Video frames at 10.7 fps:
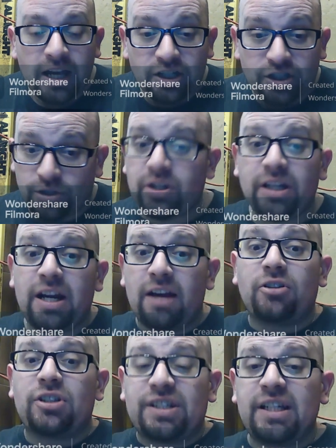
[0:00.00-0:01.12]
You can
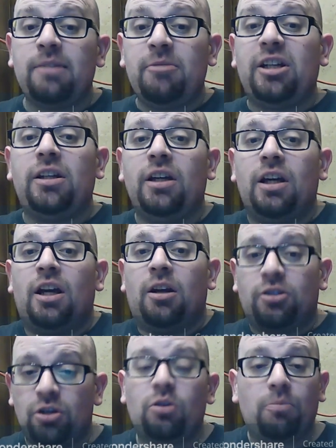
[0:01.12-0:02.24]
never see me
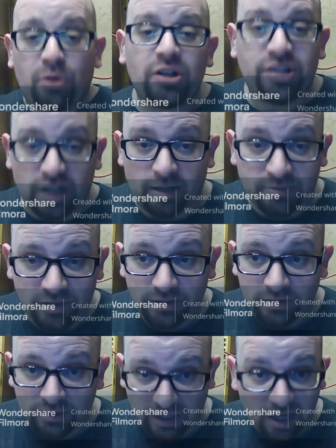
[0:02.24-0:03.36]
doing push ups.
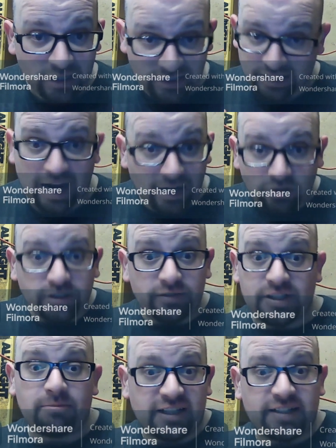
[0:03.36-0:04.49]
Honestly, I don't even
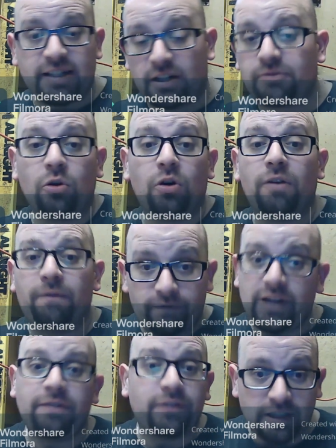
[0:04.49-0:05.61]
see myself doing
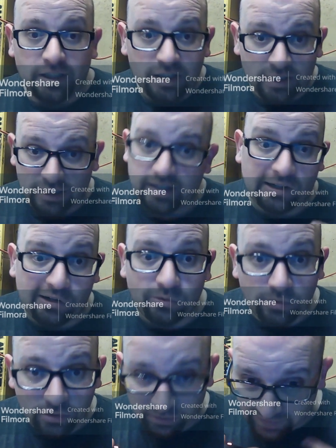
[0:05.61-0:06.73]
50, let
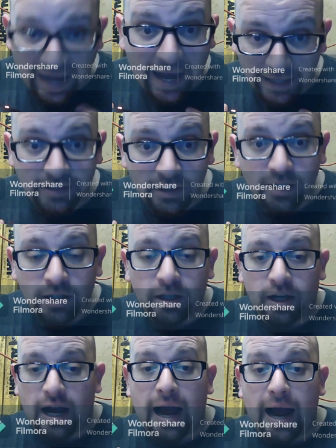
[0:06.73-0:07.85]
alone that.
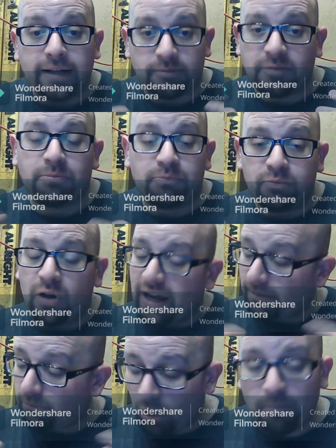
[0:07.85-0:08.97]
I,
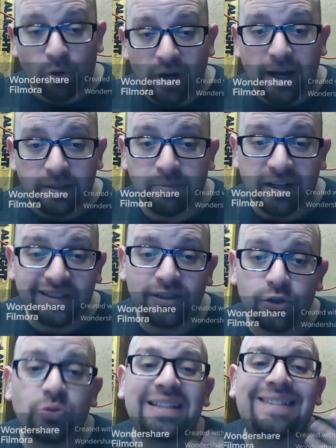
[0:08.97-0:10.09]
at one point, I could barely
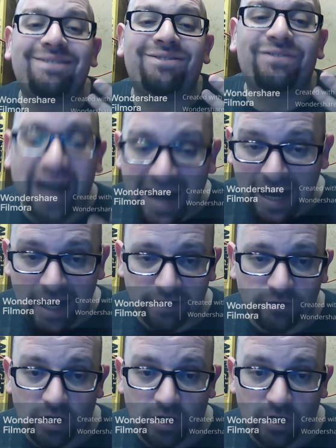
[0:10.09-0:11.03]
do five.